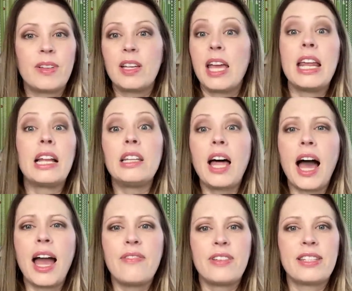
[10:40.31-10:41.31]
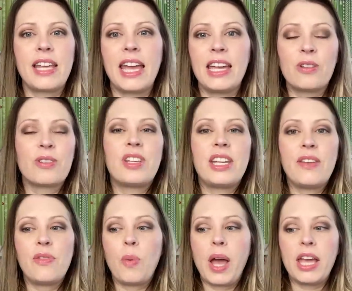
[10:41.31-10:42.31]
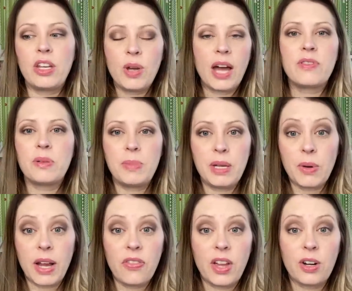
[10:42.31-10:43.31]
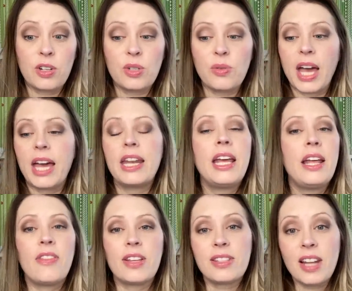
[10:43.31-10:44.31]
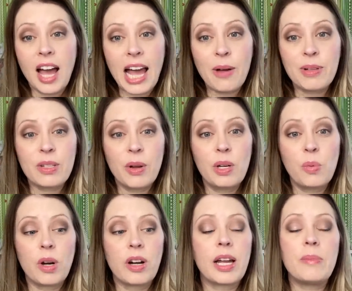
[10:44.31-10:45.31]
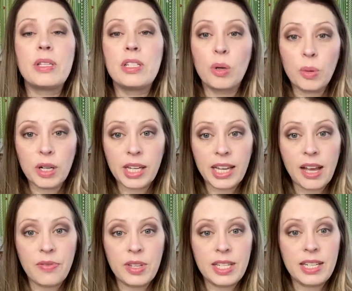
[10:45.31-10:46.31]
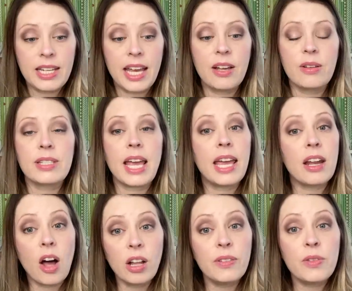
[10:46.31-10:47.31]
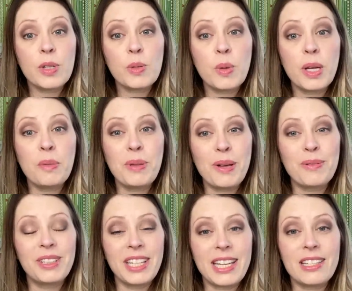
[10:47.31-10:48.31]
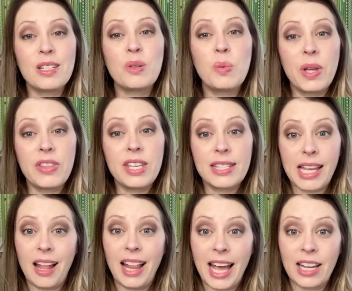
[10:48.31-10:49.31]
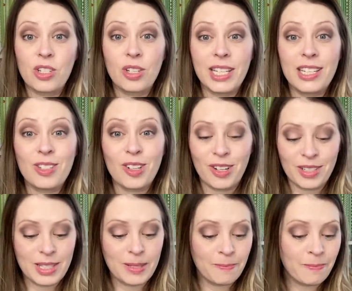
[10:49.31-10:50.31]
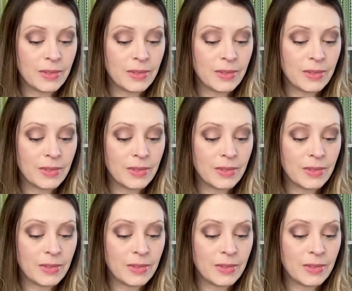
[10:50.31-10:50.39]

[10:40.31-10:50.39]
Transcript: in a live and say, here's the giveaway, and you have to be right there and do that. That's not how it's going to work. I'm still working out the details, and all of those will be released when the SAL actually starts.